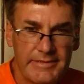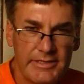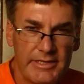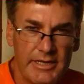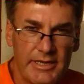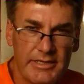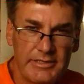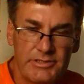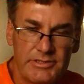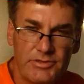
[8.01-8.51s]

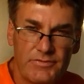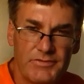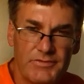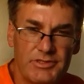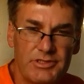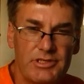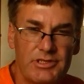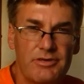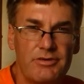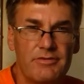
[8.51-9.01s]
G'day, Sean
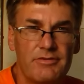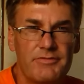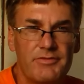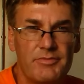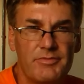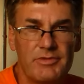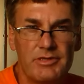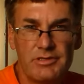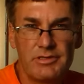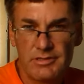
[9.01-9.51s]
Fitzgerald
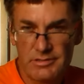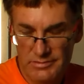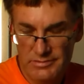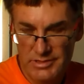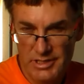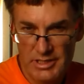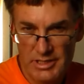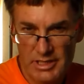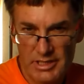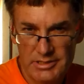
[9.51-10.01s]
from the
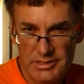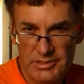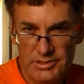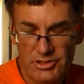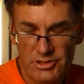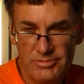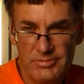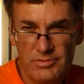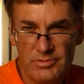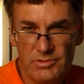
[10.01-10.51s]
dugout in
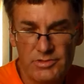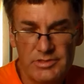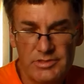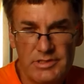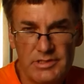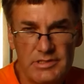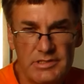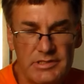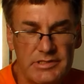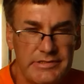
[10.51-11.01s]
Durban
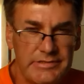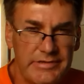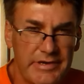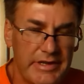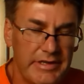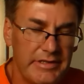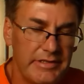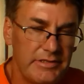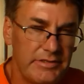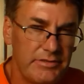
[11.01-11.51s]
North. This is
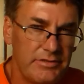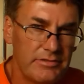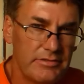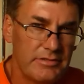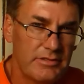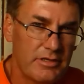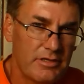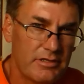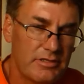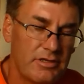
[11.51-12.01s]
Trend
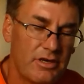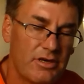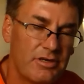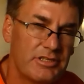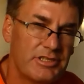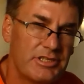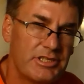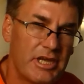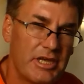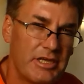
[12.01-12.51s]
News.
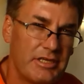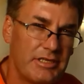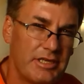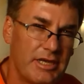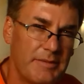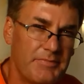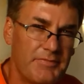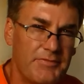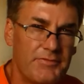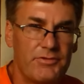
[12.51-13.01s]
Dog chained
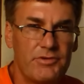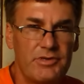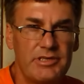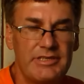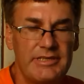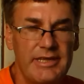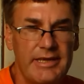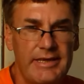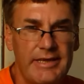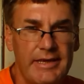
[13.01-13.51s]
up for a
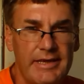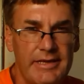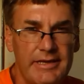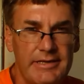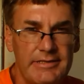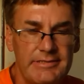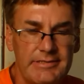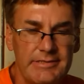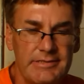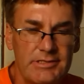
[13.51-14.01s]
decade
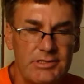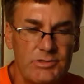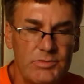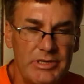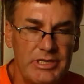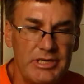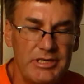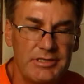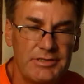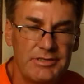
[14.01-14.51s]
is the
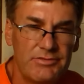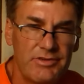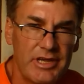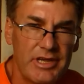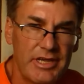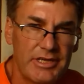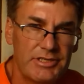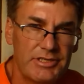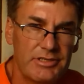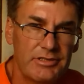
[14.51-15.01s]
sweetest
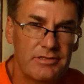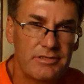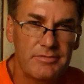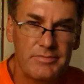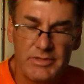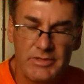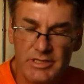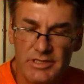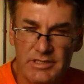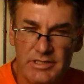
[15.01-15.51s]
reaction to
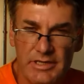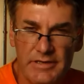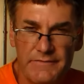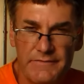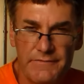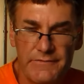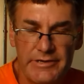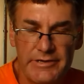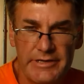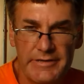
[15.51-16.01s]
being set
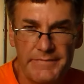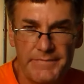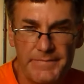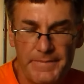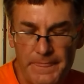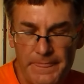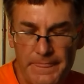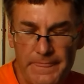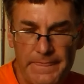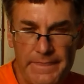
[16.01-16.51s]
free.
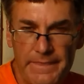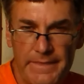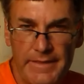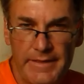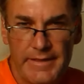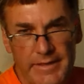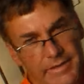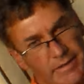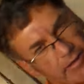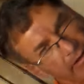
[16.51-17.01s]

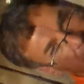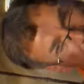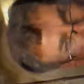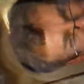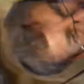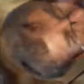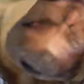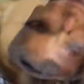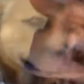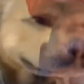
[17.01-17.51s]
This
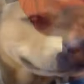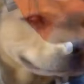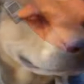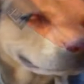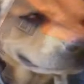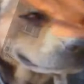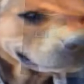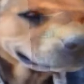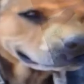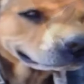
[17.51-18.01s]
articles from the
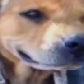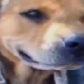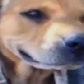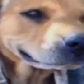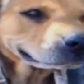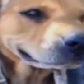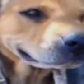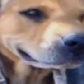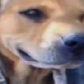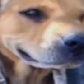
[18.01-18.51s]
Dodo
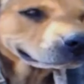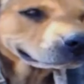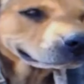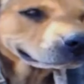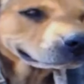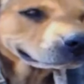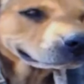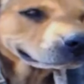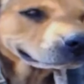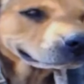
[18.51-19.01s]
for the love of
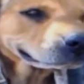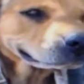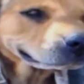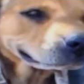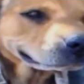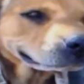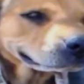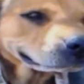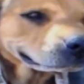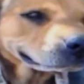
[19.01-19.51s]

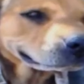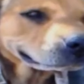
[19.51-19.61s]
animals.